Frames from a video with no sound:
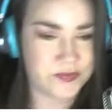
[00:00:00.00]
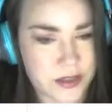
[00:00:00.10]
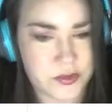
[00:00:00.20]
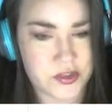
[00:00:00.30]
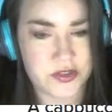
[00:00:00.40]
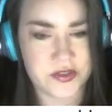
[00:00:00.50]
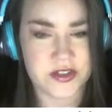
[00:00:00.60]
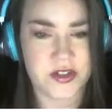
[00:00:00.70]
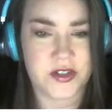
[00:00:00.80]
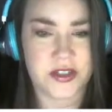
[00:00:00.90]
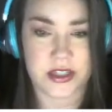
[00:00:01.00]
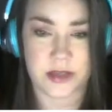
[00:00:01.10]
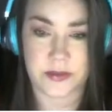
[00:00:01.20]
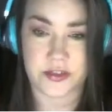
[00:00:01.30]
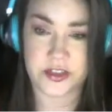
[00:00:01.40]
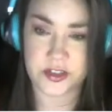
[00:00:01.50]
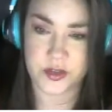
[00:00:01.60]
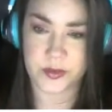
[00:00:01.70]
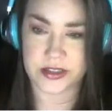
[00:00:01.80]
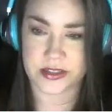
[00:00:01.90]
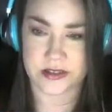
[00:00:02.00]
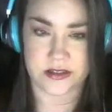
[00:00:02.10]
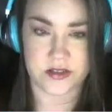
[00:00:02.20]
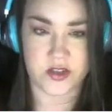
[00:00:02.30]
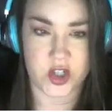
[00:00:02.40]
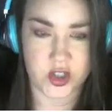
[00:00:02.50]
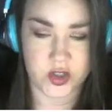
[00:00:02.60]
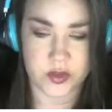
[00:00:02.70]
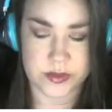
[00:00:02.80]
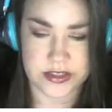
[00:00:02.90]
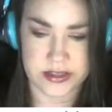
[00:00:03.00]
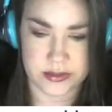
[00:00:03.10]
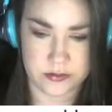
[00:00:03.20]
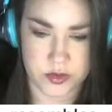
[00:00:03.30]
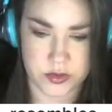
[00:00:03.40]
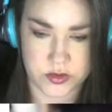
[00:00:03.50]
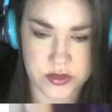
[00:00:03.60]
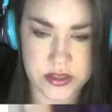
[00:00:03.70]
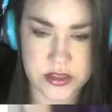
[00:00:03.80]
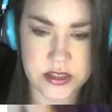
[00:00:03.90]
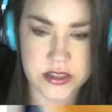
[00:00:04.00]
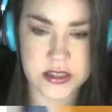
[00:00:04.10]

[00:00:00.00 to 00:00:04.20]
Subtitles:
Cappuccino is called a cappuccino because its color resembles